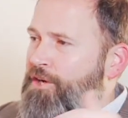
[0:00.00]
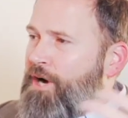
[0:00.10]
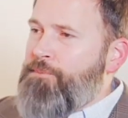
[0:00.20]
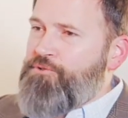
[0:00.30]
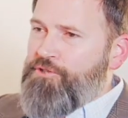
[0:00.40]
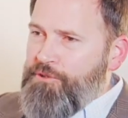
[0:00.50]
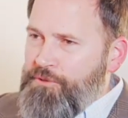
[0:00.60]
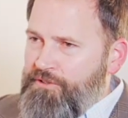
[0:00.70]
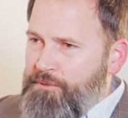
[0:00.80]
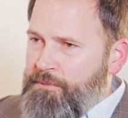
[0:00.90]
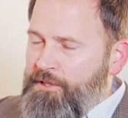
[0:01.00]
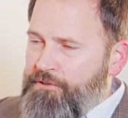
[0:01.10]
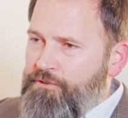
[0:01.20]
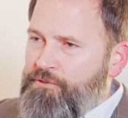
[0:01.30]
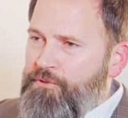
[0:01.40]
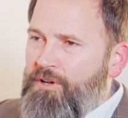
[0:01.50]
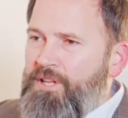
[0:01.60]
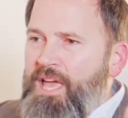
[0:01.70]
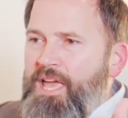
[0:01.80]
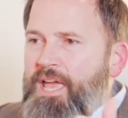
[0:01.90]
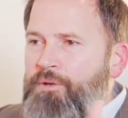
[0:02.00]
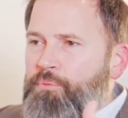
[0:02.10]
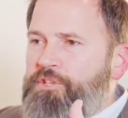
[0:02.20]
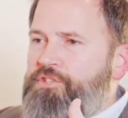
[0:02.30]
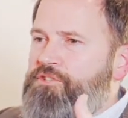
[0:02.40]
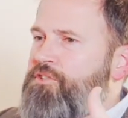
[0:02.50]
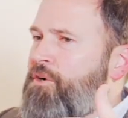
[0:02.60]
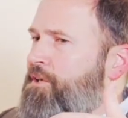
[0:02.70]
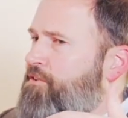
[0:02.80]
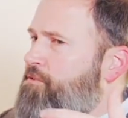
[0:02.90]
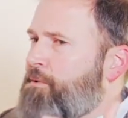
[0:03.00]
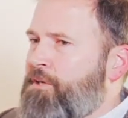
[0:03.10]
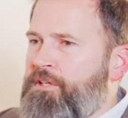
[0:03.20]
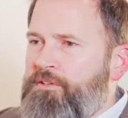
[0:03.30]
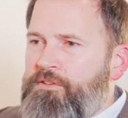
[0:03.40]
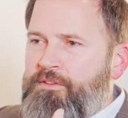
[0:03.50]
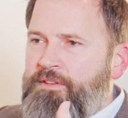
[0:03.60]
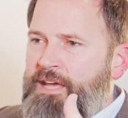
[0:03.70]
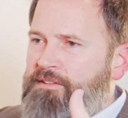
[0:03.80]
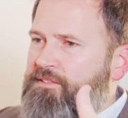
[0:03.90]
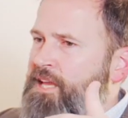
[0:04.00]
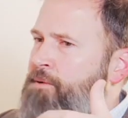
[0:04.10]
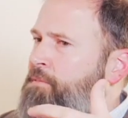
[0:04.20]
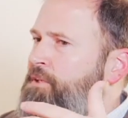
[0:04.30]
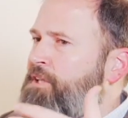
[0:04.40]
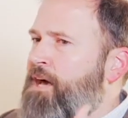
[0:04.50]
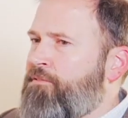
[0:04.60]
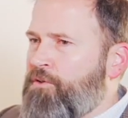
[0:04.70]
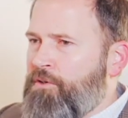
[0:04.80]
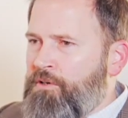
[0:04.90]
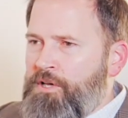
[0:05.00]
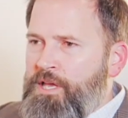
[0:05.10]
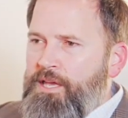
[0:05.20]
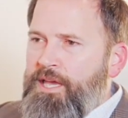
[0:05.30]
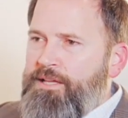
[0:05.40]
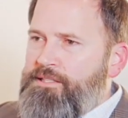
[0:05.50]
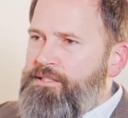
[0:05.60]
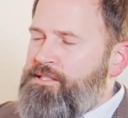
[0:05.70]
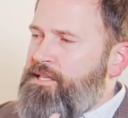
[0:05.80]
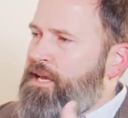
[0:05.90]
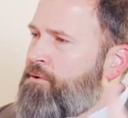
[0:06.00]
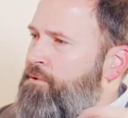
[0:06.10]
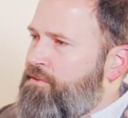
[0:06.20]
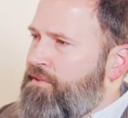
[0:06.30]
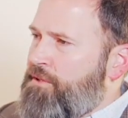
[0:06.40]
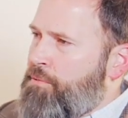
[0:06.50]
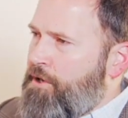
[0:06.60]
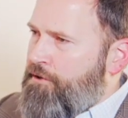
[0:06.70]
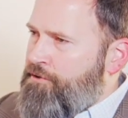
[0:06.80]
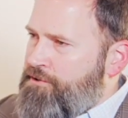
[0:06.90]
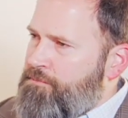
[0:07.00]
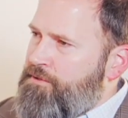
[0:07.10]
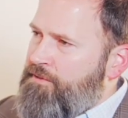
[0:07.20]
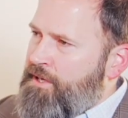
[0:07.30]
I'm sure it was someone else's fault. And we just don't experience that same level at TCA. We see the partnership to say,